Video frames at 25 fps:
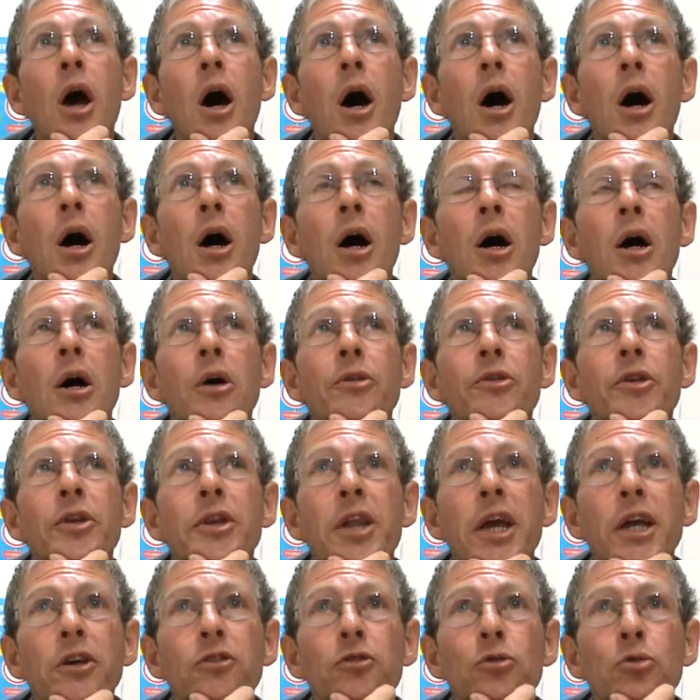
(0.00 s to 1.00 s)
Uh, the
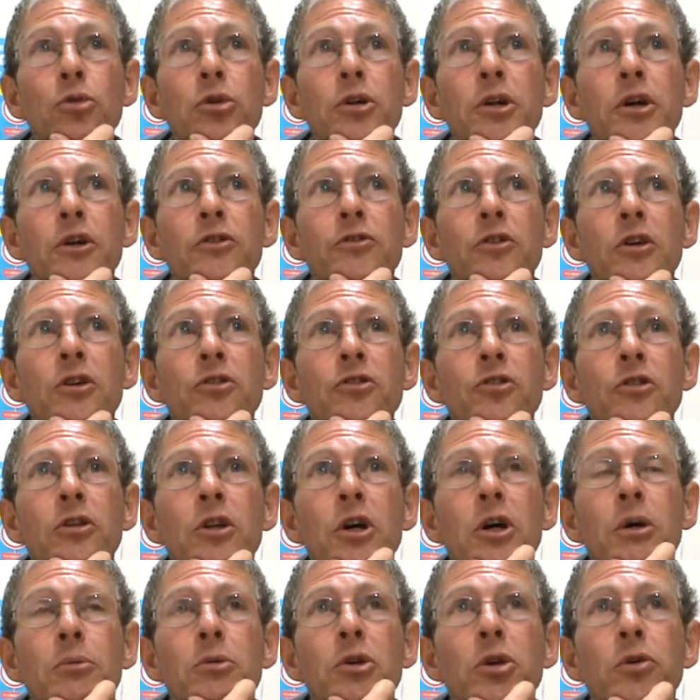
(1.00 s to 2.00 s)
next organisation
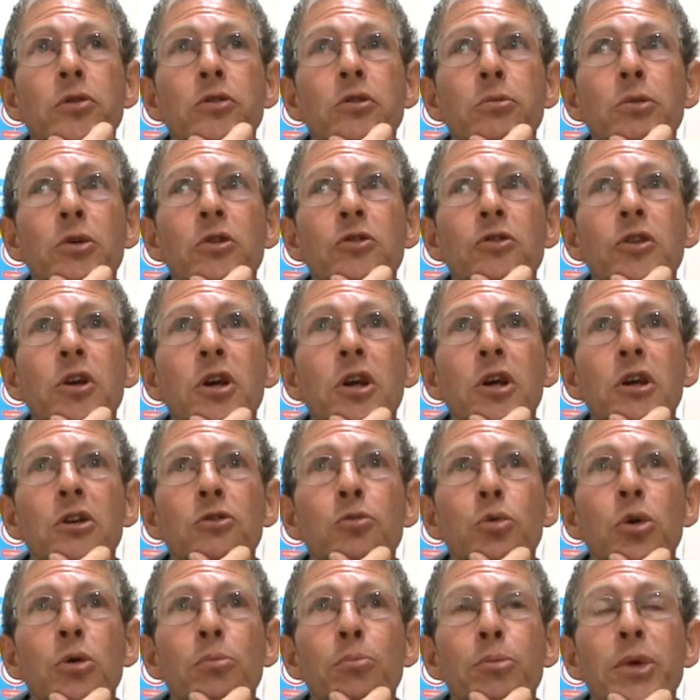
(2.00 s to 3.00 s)
that I'm going to be seeing
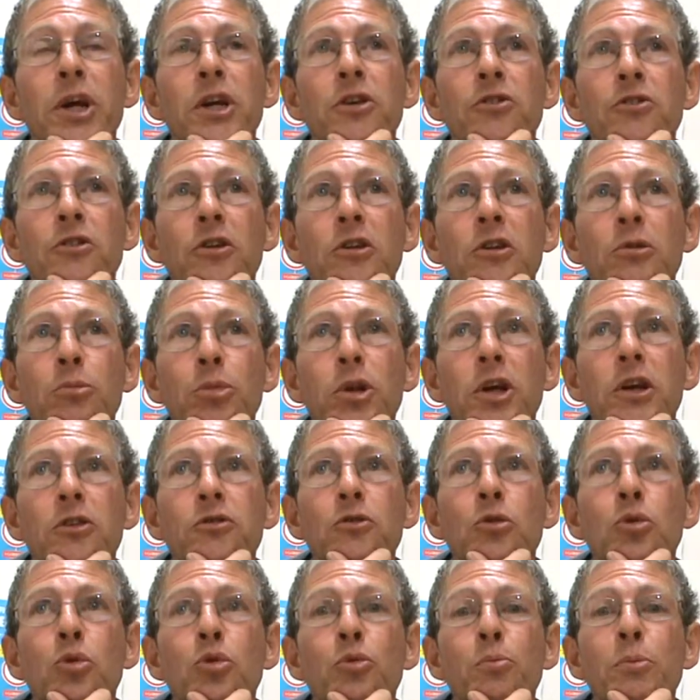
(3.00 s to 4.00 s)
is one based in a
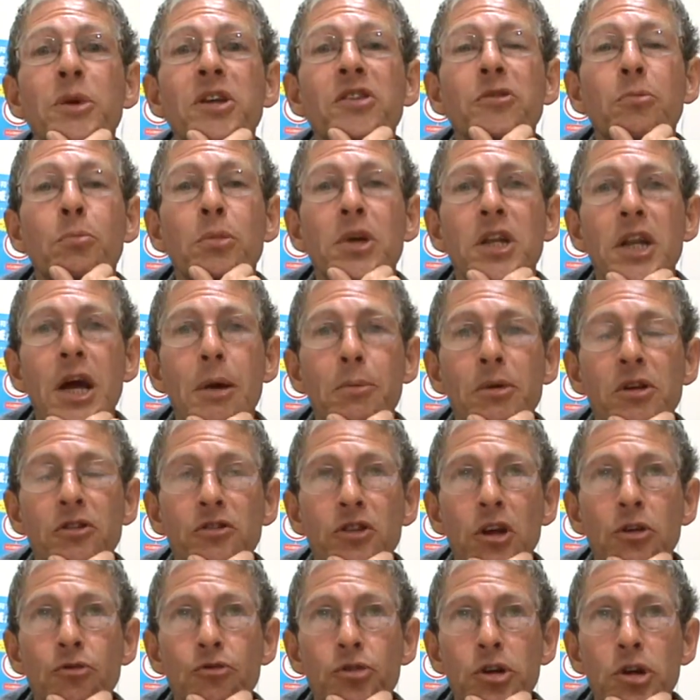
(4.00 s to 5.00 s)
place called Minami
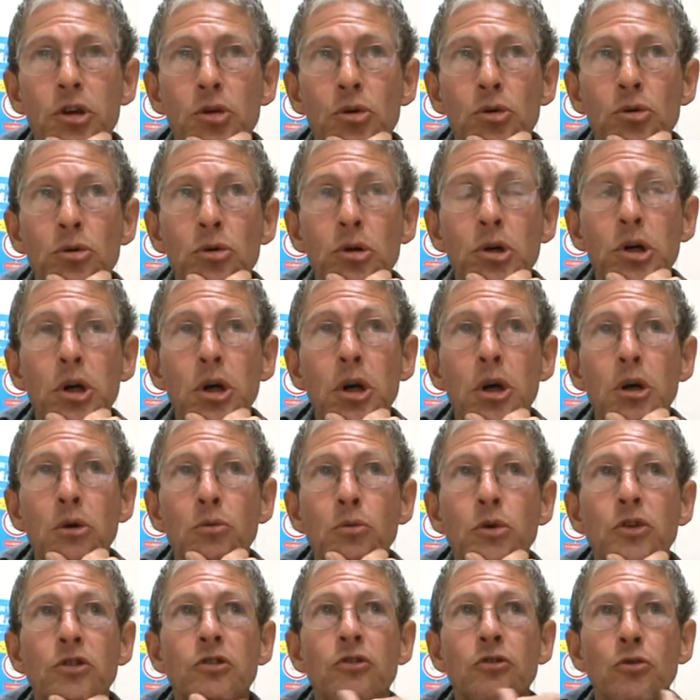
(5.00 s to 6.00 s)
Sanriku,
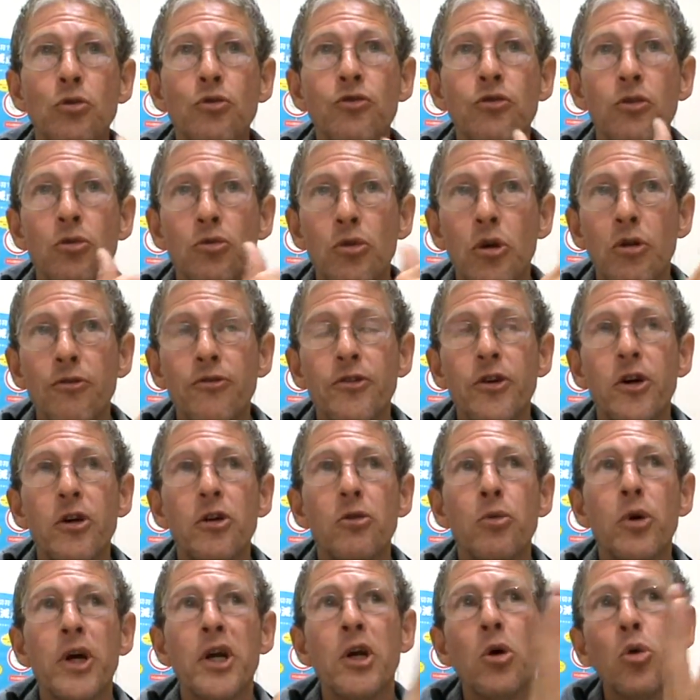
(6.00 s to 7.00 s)
which is also not far
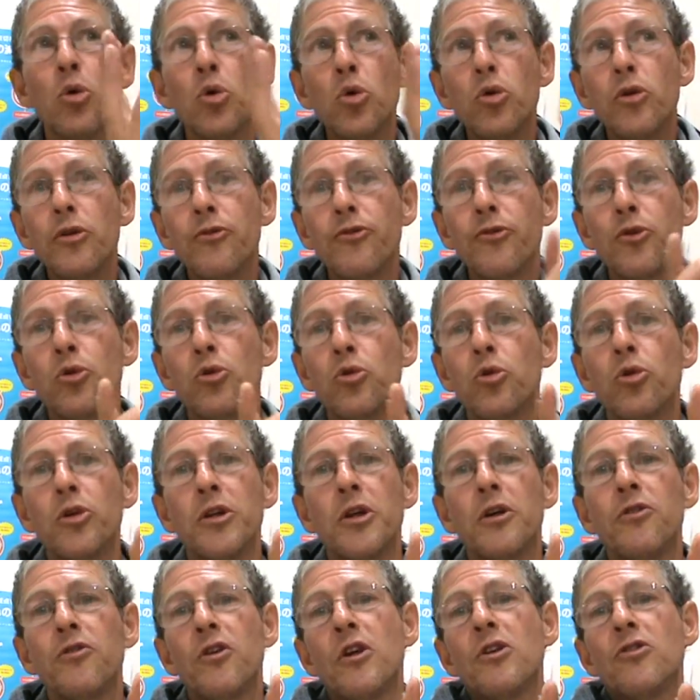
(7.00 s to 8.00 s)
away. All the four
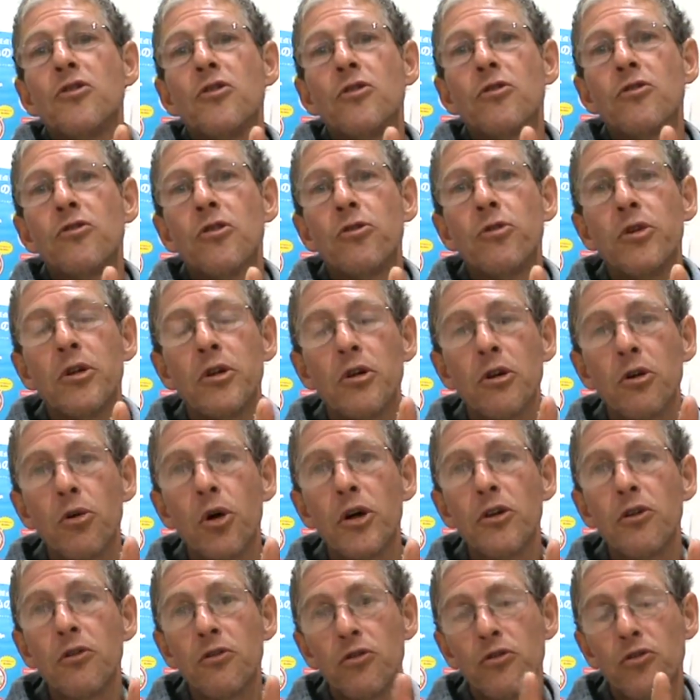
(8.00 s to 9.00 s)
organisations are in a
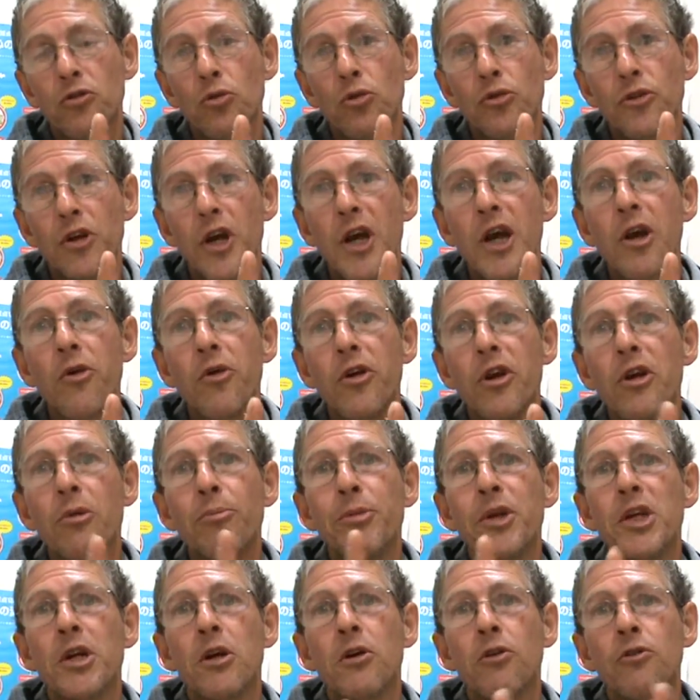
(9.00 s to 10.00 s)
quite short area
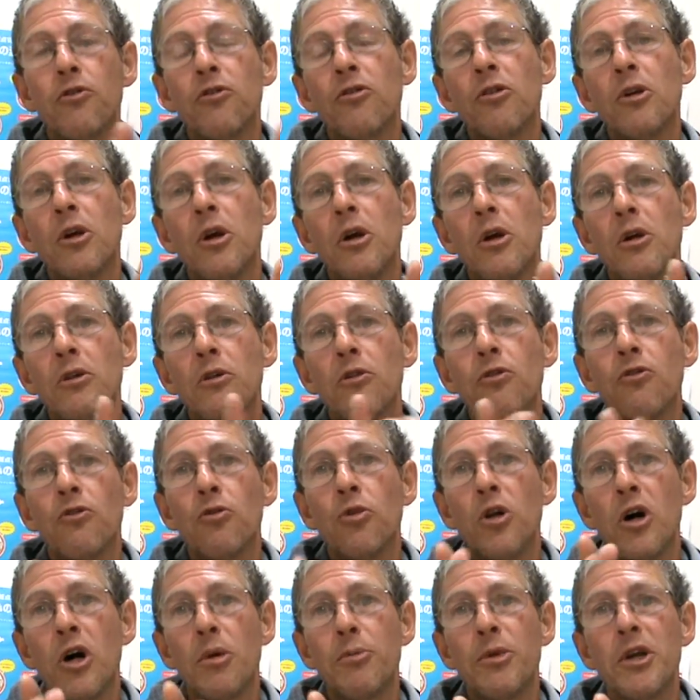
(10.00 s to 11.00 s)
because the
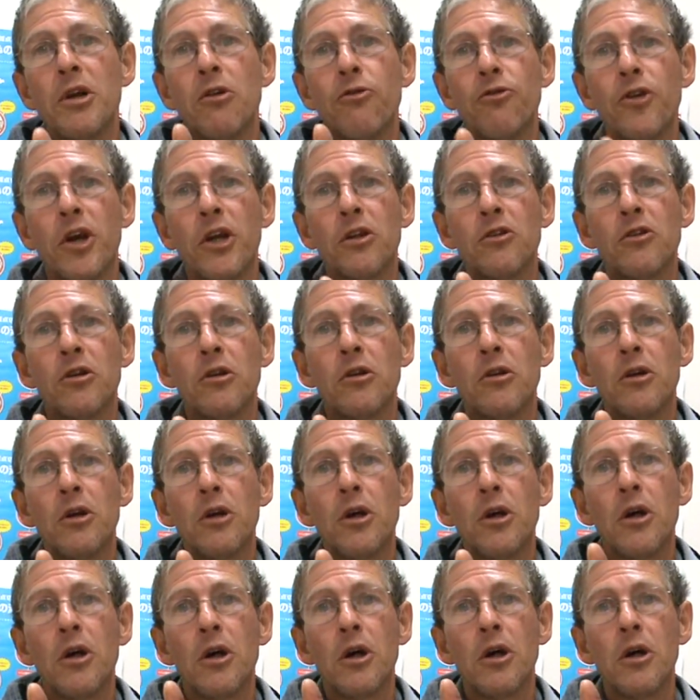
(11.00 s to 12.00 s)
tsunami affected
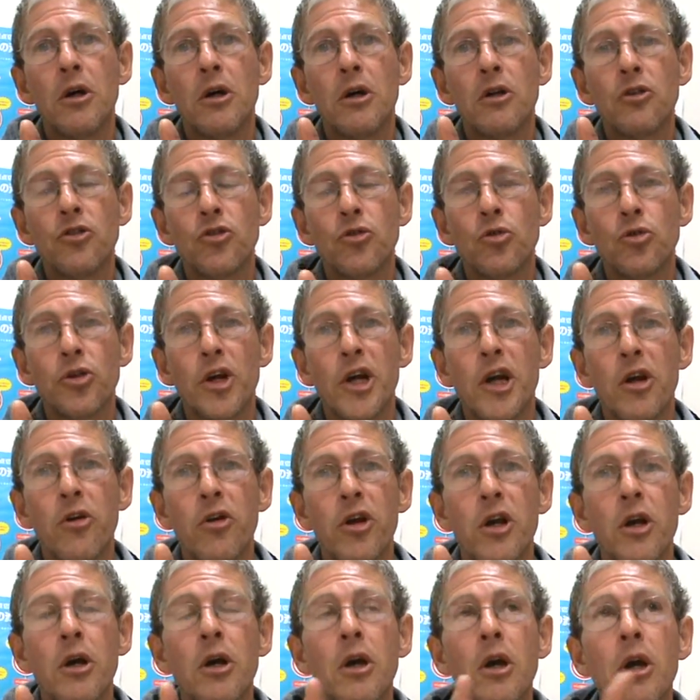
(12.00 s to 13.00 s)
uh, short
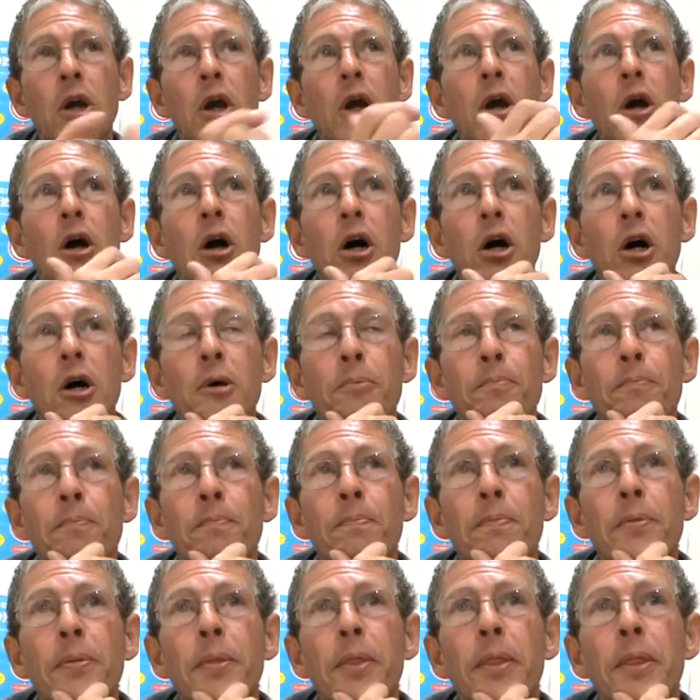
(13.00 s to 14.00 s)
area.
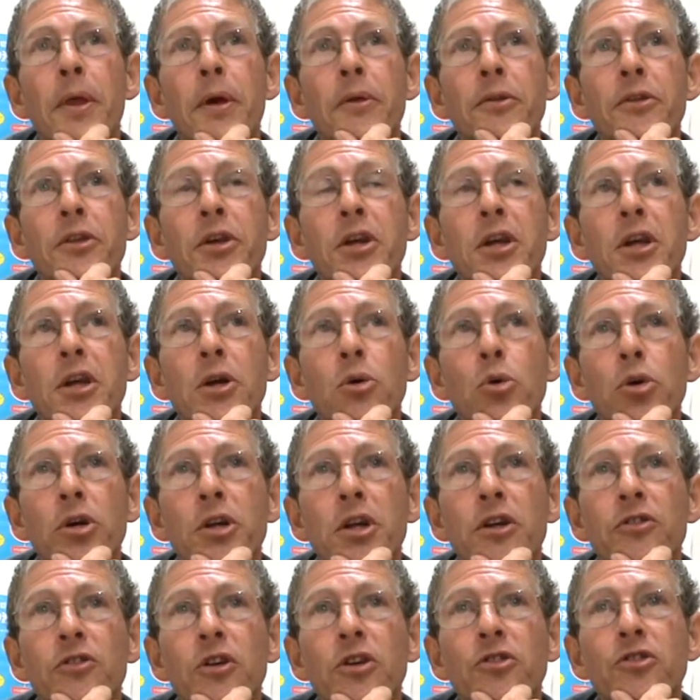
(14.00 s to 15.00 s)
Um, the
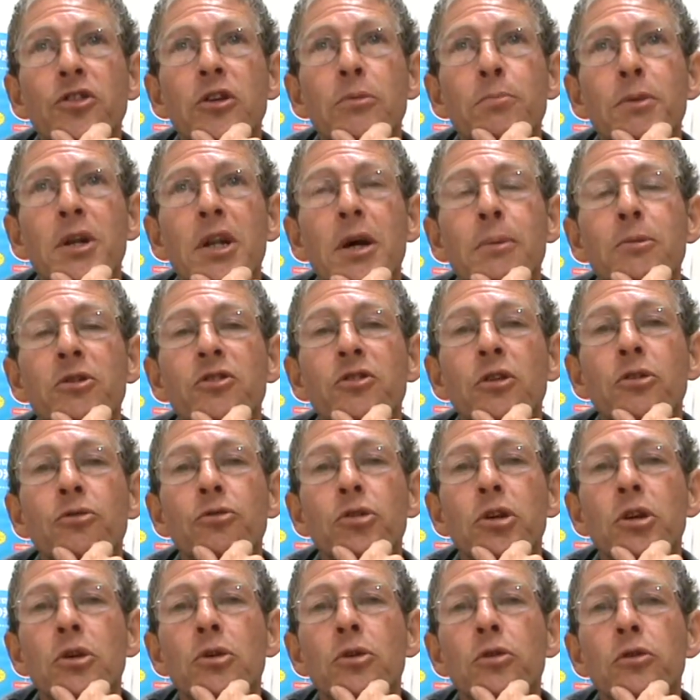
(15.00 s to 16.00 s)
organisation in Minami
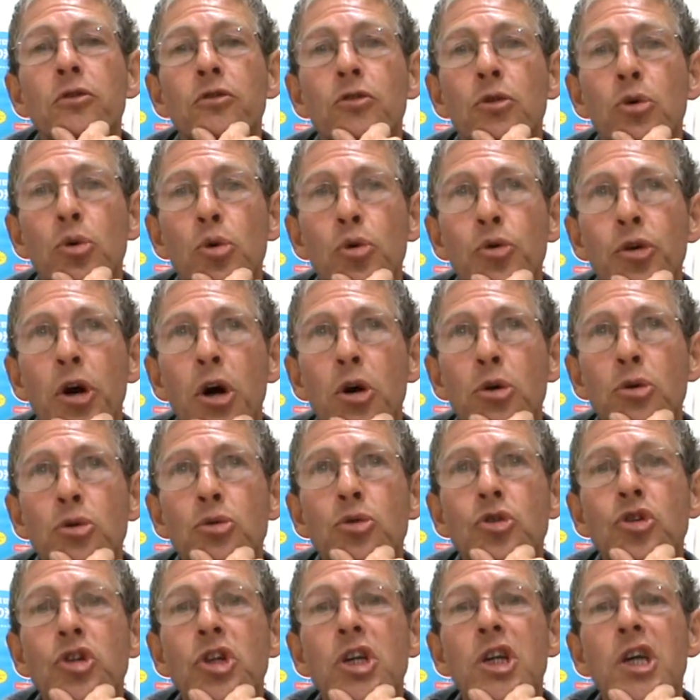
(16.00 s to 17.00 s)
Sanriku is called
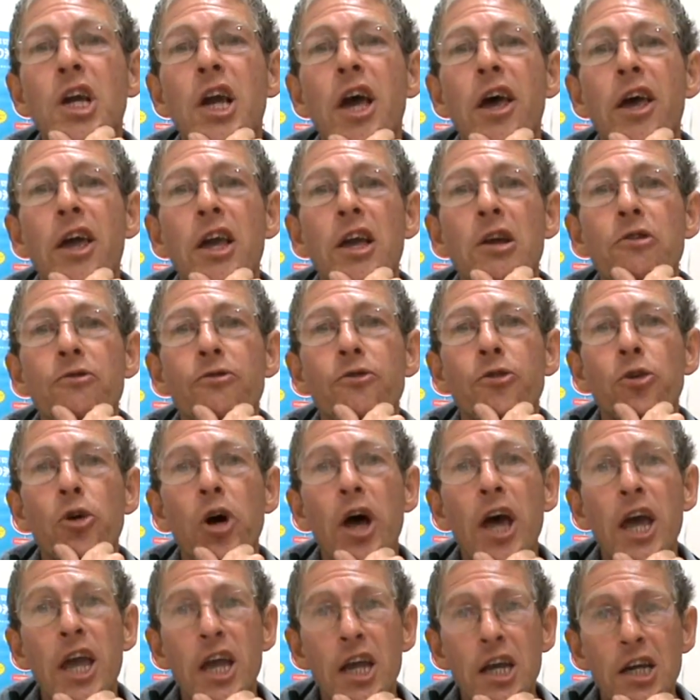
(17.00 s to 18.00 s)
OGA for
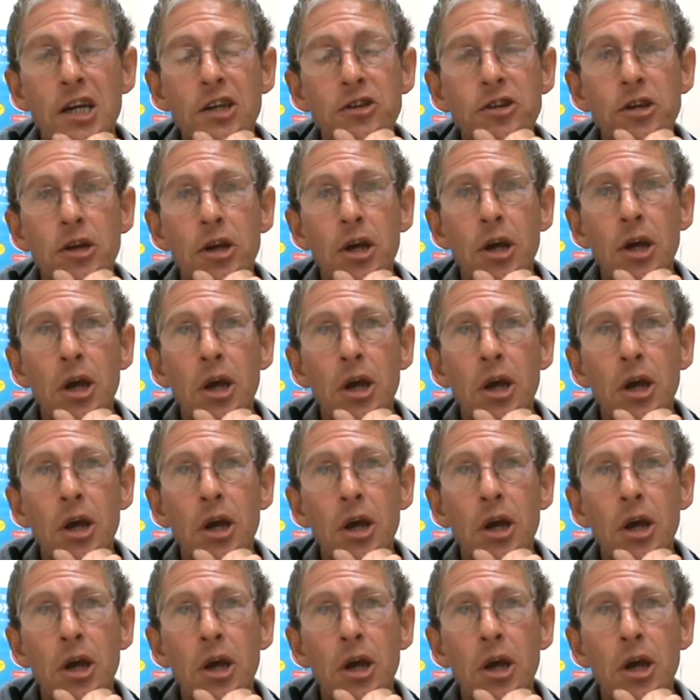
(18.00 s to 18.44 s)
Aid.